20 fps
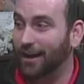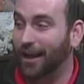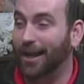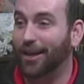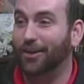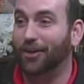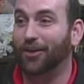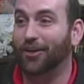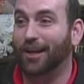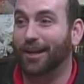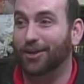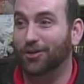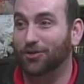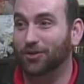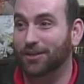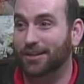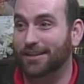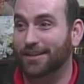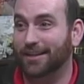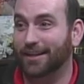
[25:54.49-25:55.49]
and they're
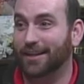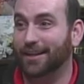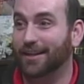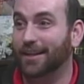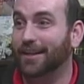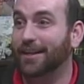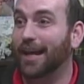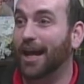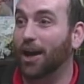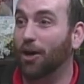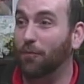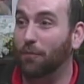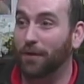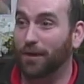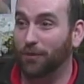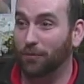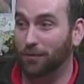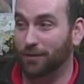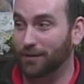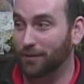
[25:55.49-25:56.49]
interested in
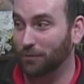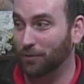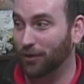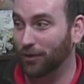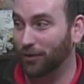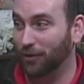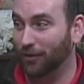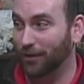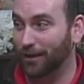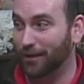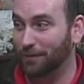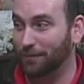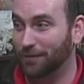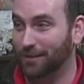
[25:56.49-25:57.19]
helping with the program,